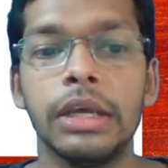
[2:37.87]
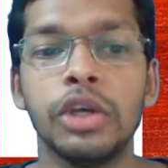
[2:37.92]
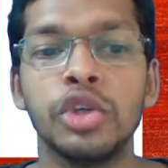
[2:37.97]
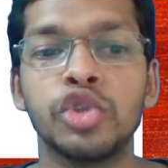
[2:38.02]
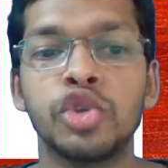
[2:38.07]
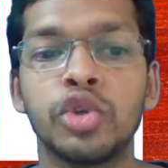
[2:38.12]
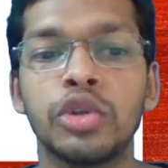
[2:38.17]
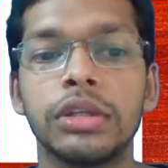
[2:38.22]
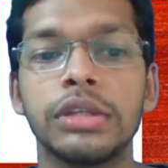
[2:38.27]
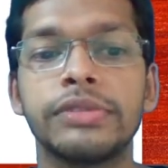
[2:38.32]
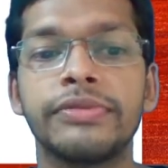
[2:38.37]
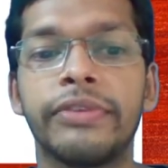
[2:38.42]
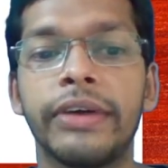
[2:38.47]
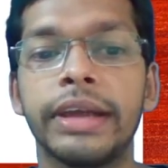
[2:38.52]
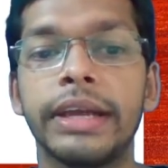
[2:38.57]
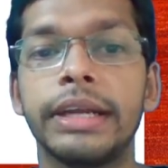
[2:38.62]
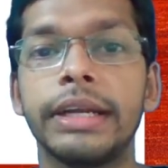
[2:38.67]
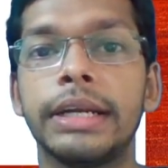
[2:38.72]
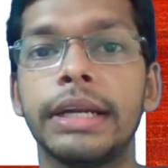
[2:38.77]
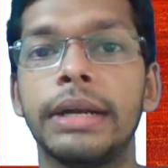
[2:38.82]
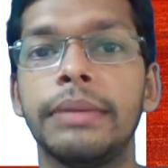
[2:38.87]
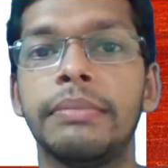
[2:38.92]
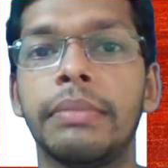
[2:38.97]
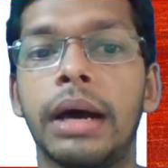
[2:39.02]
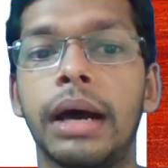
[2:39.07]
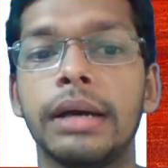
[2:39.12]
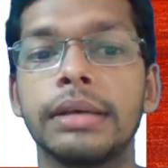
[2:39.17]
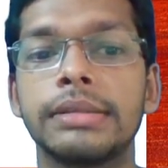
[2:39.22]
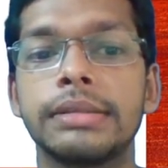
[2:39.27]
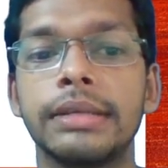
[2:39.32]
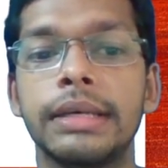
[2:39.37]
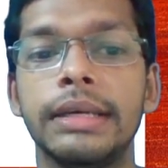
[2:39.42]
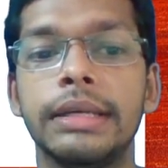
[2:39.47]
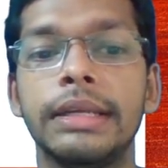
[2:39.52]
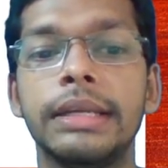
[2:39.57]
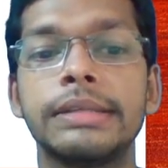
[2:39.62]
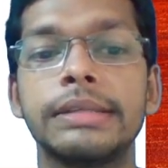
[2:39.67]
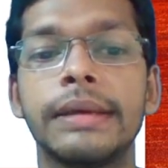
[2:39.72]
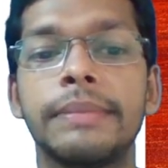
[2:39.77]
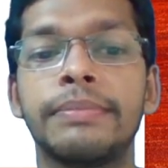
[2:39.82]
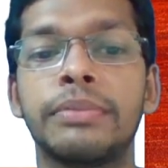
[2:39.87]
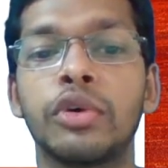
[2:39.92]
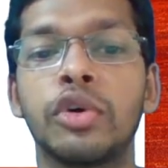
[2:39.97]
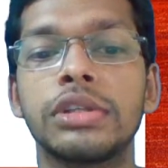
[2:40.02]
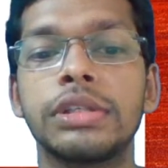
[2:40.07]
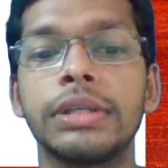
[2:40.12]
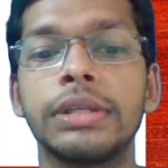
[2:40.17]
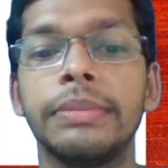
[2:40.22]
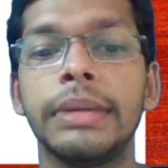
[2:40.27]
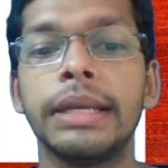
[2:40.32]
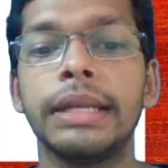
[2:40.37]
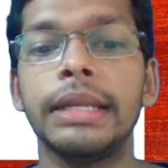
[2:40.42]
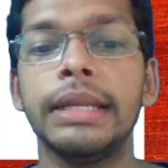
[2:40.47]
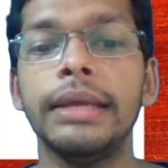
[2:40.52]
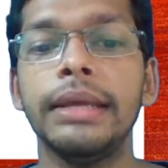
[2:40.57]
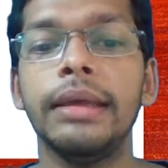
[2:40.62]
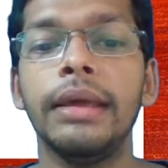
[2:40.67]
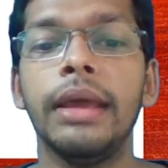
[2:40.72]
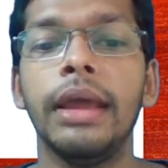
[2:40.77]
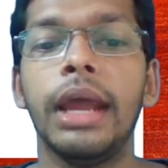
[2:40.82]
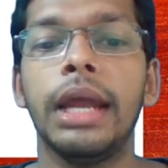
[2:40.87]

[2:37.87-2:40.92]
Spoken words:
So this 500 marks, it is approximately